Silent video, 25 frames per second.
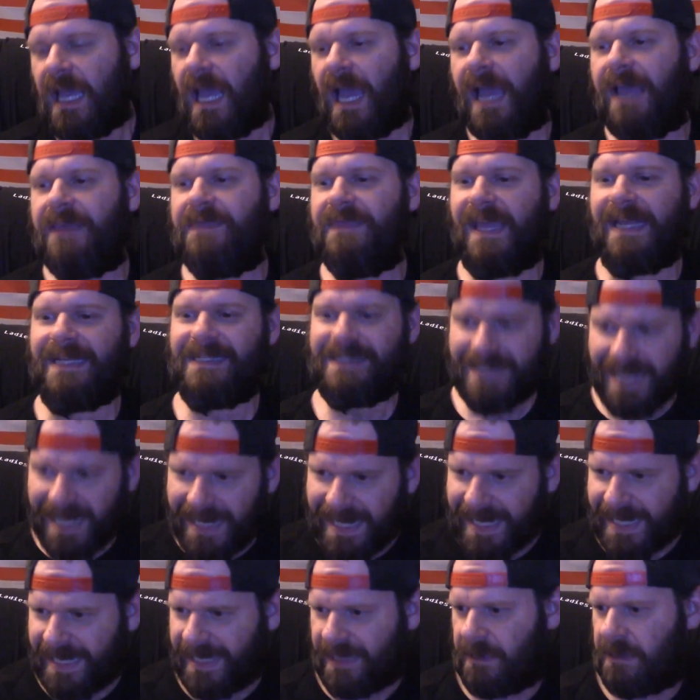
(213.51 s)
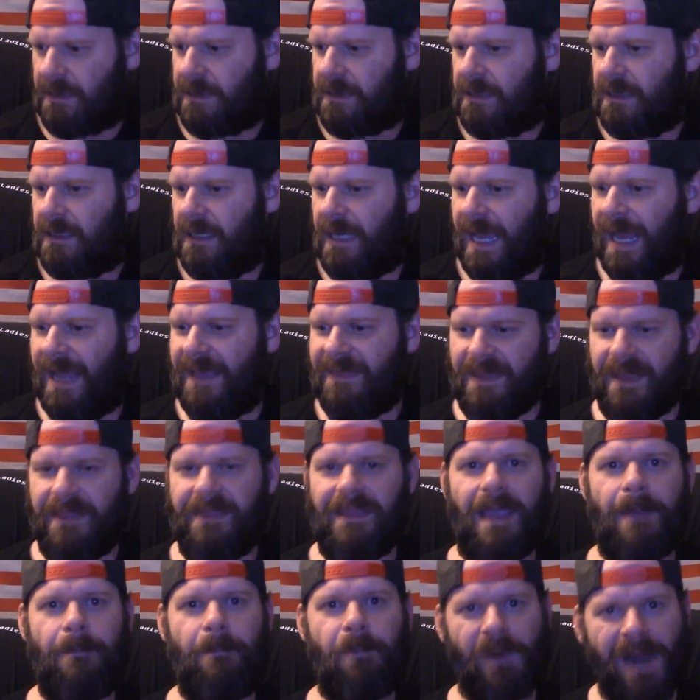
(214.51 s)
And they did it. And then
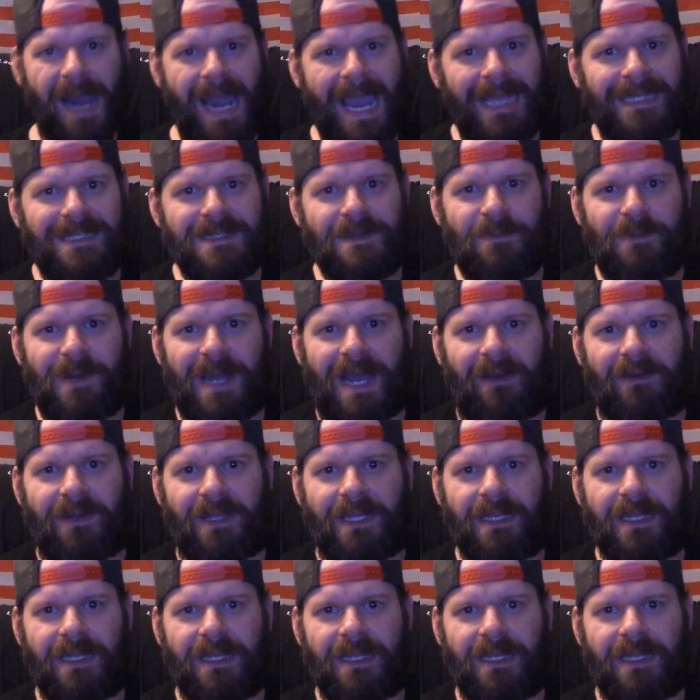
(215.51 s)
they bragged about